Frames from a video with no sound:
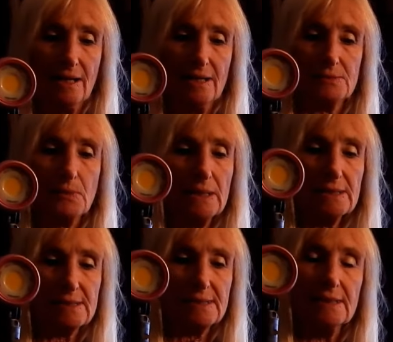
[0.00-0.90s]
As well
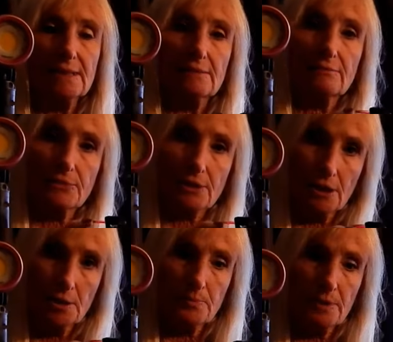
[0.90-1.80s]
as the
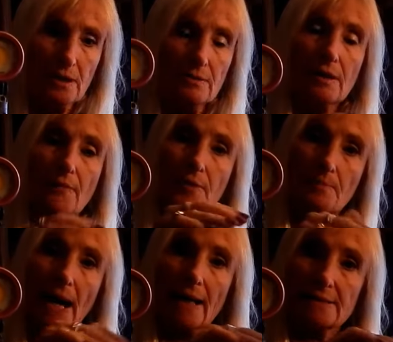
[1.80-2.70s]
GoPro and the
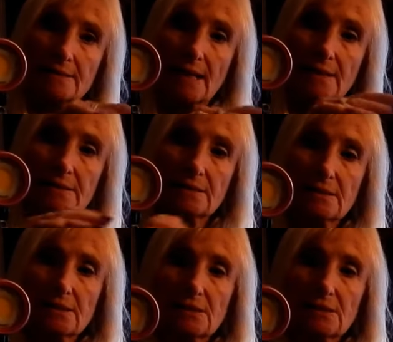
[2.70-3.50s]
backscatter,